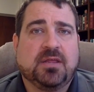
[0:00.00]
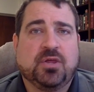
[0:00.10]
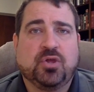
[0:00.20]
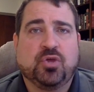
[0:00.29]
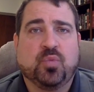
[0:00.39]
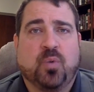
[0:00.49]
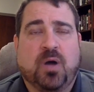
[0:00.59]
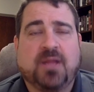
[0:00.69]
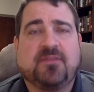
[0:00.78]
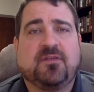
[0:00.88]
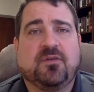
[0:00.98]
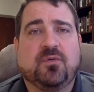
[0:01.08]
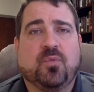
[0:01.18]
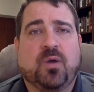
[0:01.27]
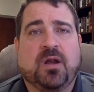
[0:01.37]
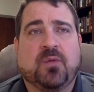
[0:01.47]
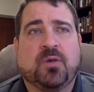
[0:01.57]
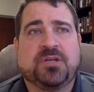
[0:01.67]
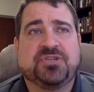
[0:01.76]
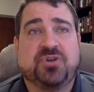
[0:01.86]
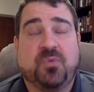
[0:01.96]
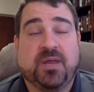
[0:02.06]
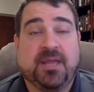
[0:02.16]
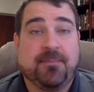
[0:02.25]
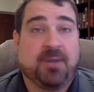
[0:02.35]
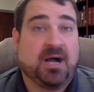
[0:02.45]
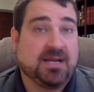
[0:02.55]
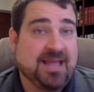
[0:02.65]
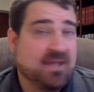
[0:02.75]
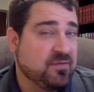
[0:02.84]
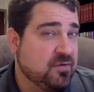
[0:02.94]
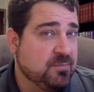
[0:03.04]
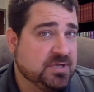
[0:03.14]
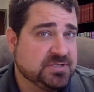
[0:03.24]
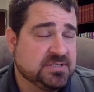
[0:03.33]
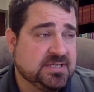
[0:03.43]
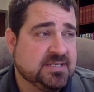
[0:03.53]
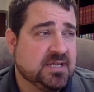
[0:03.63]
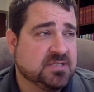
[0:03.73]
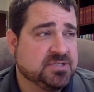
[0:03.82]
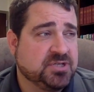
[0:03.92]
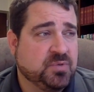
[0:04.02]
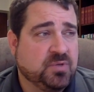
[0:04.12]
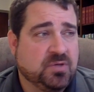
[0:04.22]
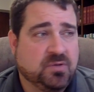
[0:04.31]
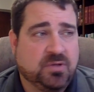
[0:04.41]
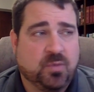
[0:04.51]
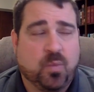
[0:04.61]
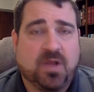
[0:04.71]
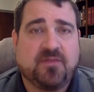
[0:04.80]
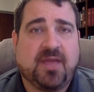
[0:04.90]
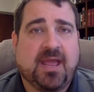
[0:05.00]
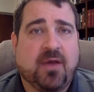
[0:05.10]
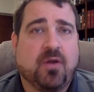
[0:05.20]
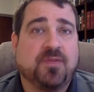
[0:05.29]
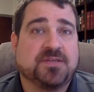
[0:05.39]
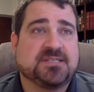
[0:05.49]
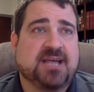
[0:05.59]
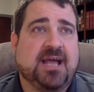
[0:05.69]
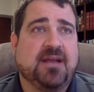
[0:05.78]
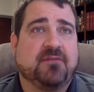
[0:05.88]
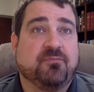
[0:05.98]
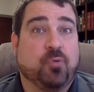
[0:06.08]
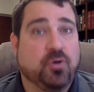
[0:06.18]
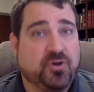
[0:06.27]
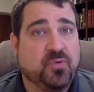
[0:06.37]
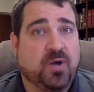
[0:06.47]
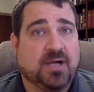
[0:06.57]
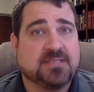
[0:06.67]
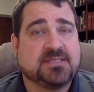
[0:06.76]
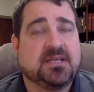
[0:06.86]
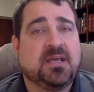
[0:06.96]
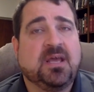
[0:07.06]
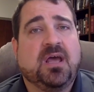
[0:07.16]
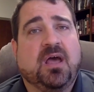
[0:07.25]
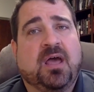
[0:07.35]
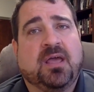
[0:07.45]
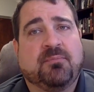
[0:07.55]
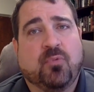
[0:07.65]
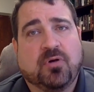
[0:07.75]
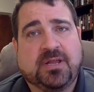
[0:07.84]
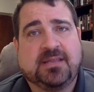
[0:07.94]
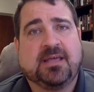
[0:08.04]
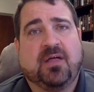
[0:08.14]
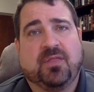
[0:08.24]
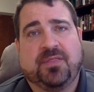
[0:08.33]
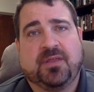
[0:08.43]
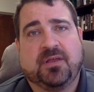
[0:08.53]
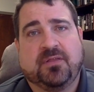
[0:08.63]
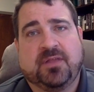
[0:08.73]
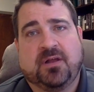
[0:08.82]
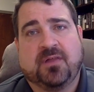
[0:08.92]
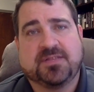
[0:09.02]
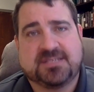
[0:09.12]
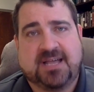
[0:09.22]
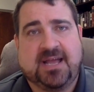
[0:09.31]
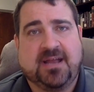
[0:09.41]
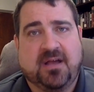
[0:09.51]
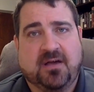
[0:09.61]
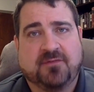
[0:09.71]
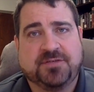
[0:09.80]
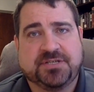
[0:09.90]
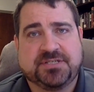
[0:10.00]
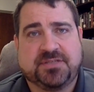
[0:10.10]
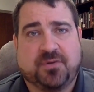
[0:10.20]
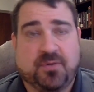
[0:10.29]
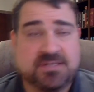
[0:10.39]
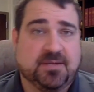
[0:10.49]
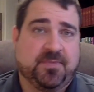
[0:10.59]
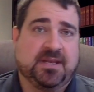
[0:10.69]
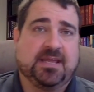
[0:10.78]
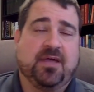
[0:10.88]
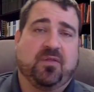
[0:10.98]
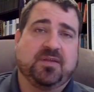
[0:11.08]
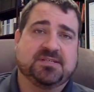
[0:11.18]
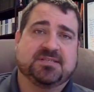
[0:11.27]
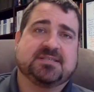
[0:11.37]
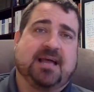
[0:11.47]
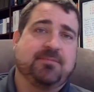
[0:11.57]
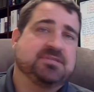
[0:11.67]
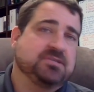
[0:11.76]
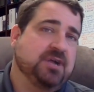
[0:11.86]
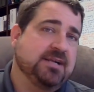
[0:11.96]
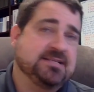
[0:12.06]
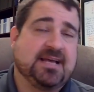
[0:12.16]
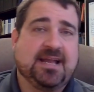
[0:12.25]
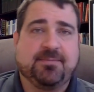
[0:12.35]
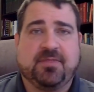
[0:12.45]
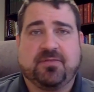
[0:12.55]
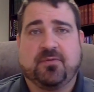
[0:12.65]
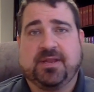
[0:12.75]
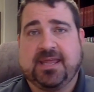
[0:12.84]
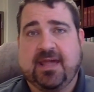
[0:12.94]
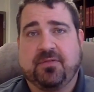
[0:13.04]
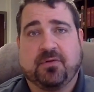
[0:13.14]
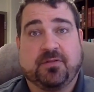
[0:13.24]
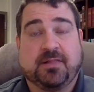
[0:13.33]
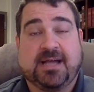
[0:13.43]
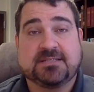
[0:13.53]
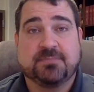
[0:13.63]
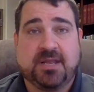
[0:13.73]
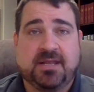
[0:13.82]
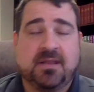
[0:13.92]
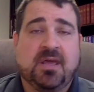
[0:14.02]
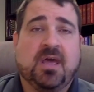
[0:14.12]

you want to, whereas you don't want to get bogged down too much in details, you want to err on the side of more nuance and more detail than on the side of just throwing something together. These assignments are not designed to be thrown together at the last minute.